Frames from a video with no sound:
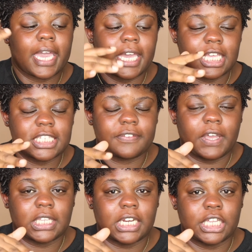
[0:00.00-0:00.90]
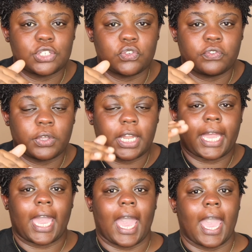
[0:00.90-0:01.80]
is the fact that I do feel
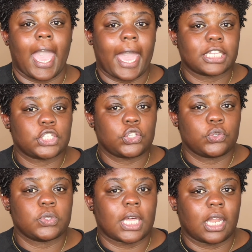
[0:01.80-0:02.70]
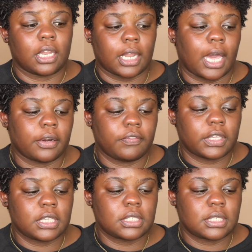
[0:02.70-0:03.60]
like I has to use a lot of
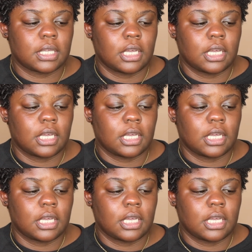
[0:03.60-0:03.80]
it